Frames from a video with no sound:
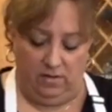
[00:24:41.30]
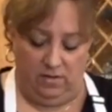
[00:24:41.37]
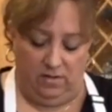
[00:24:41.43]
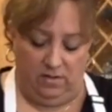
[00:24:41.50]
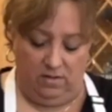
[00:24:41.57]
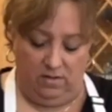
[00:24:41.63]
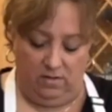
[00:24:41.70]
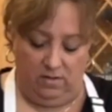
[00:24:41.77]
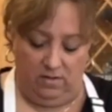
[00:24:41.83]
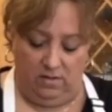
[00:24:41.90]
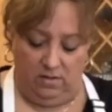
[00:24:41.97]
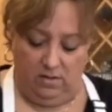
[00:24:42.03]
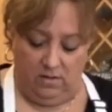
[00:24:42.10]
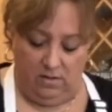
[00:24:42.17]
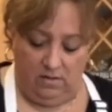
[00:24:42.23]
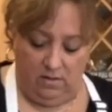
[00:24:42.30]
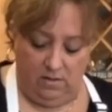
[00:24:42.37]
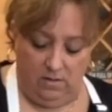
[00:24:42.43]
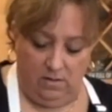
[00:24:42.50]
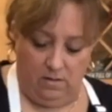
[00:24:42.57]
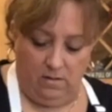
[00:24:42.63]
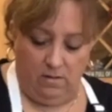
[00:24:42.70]

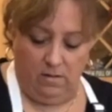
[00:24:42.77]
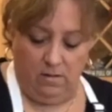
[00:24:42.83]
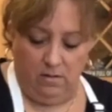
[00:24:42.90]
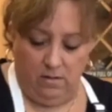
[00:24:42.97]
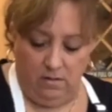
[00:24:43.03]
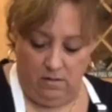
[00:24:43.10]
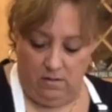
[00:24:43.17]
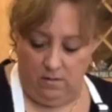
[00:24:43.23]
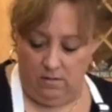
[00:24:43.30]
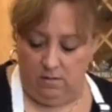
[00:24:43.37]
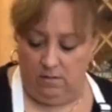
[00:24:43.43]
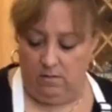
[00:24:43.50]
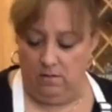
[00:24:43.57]
No one is speaking in this clip.